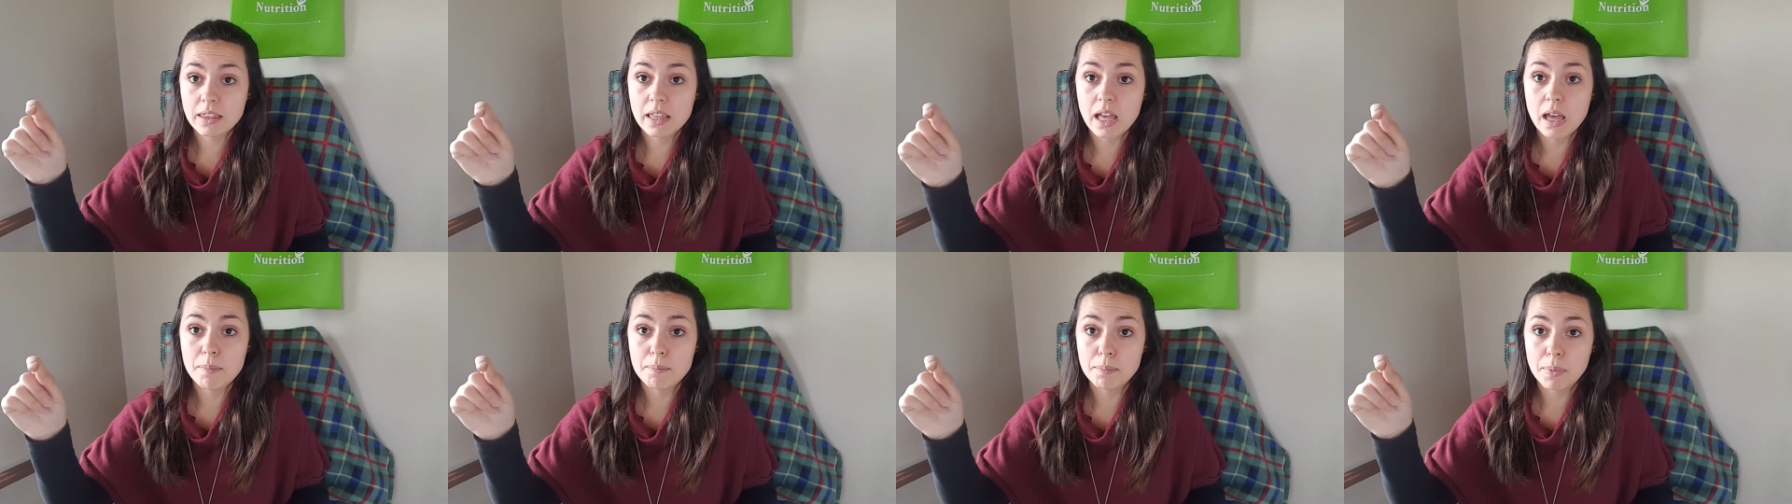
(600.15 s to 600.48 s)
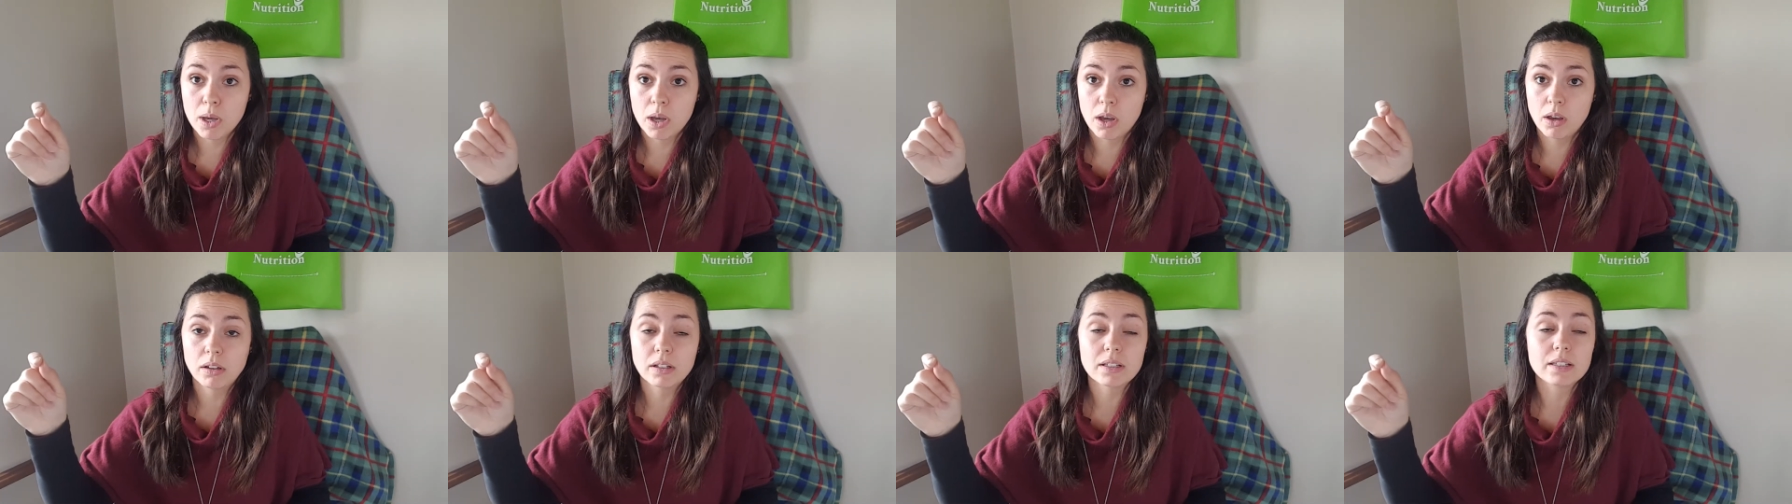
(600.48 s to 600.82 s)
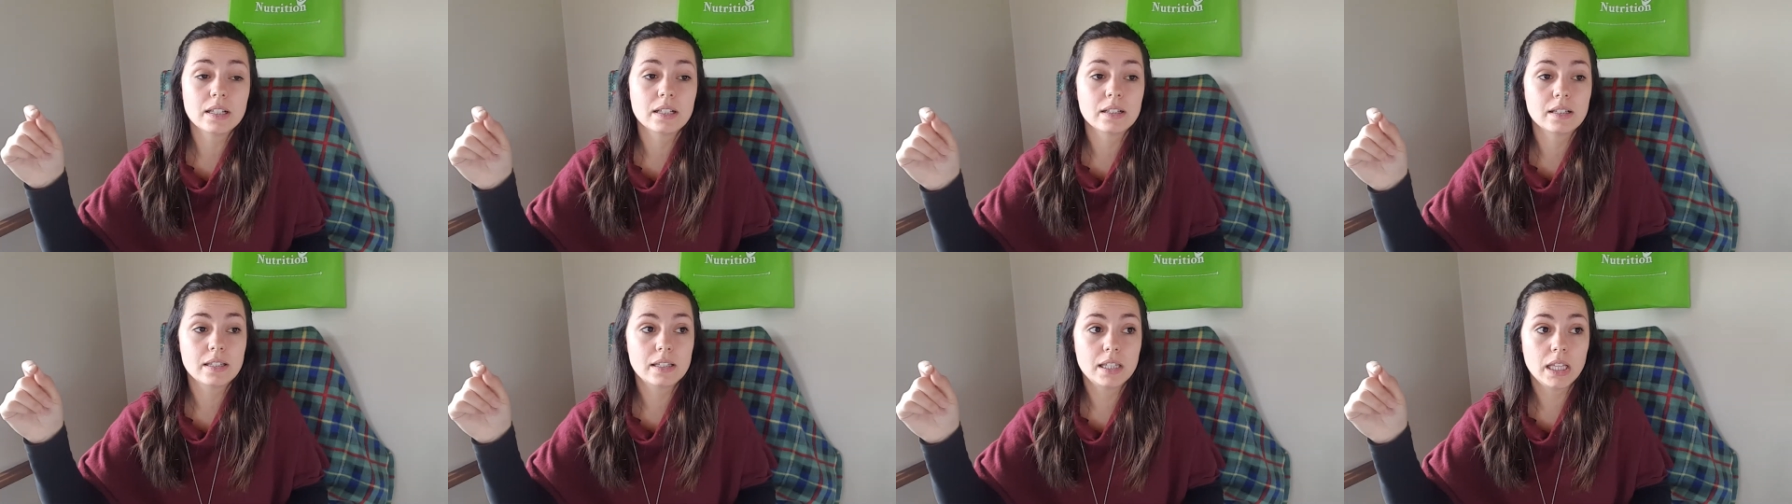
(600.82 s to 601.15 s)
that box
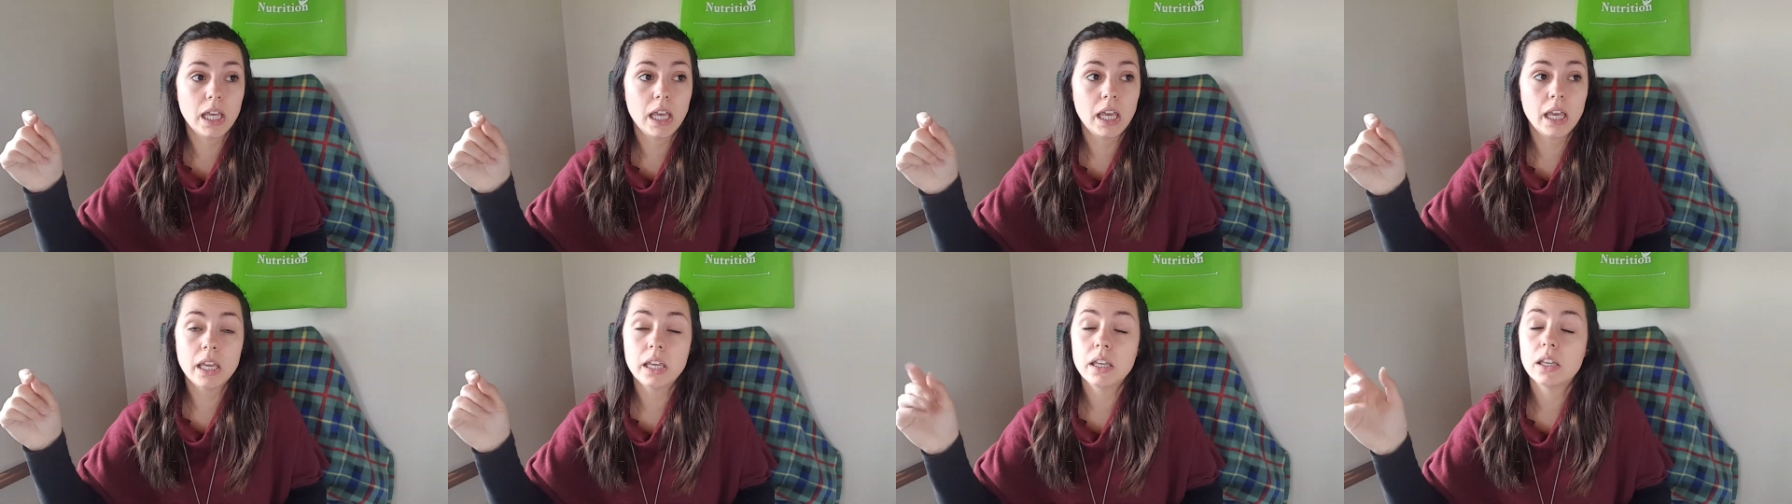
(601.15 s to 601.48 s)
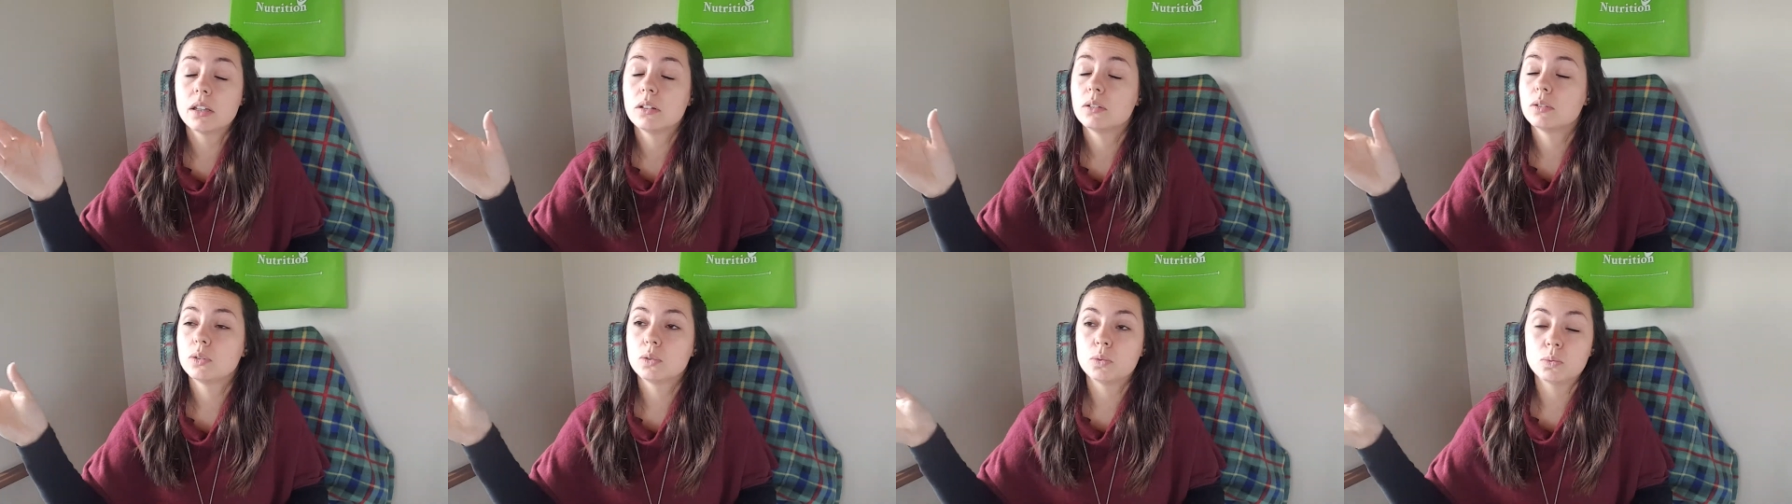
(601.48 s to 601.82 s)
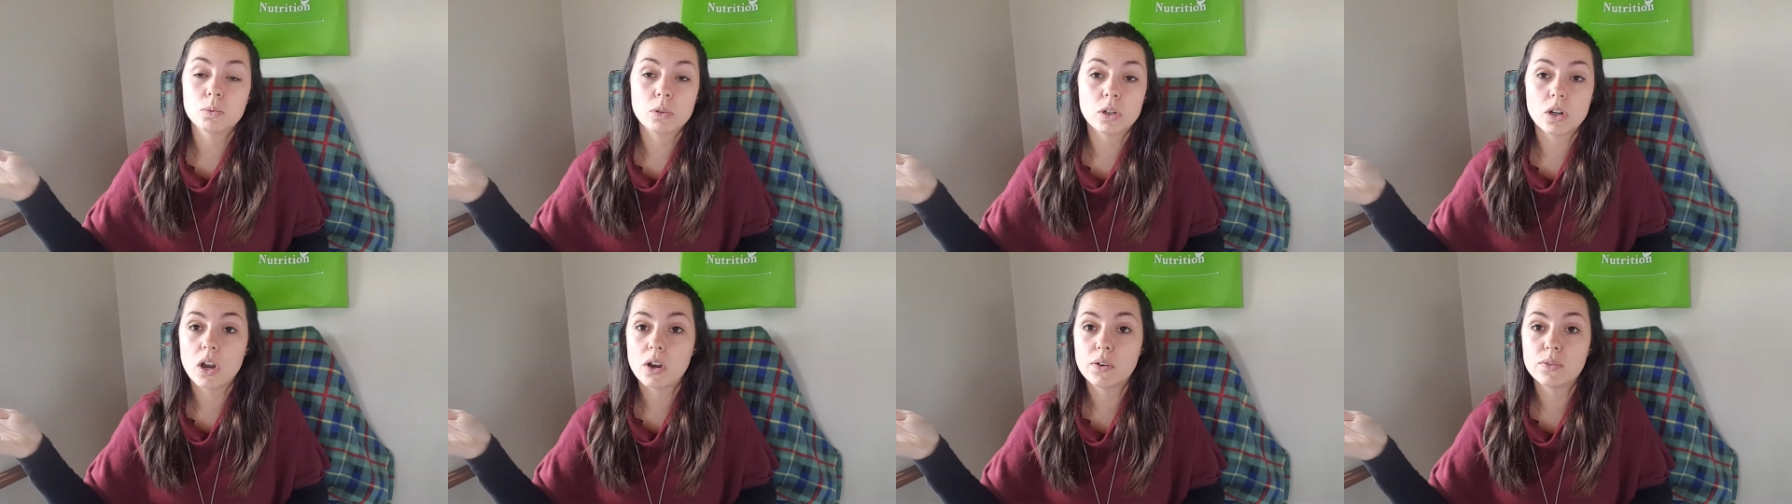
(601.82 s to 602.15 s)
and say,
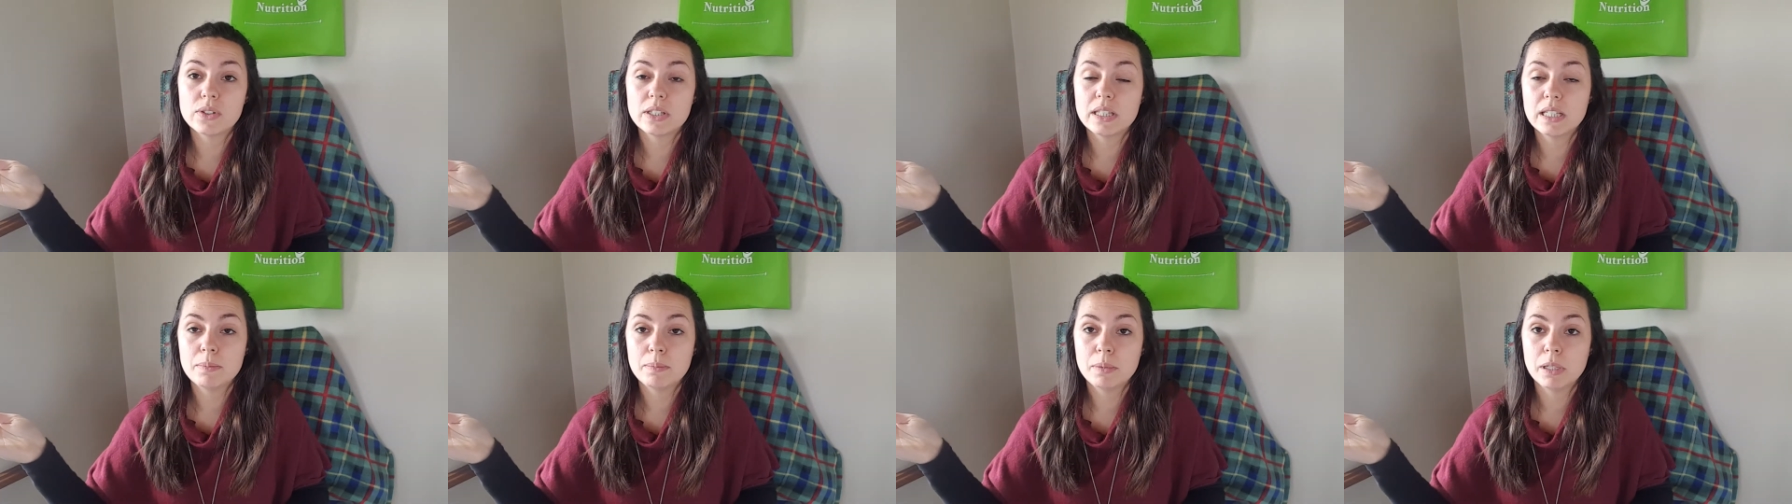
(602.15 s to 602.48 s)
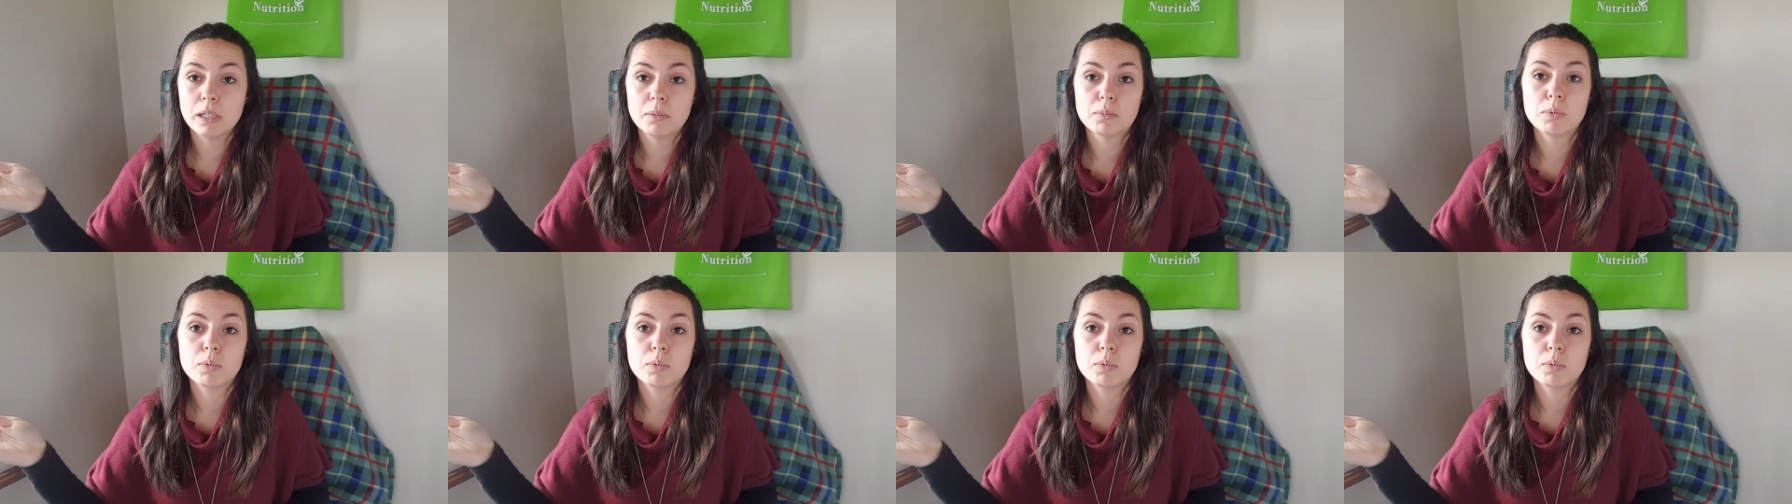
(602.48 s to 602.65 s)
we're obviously being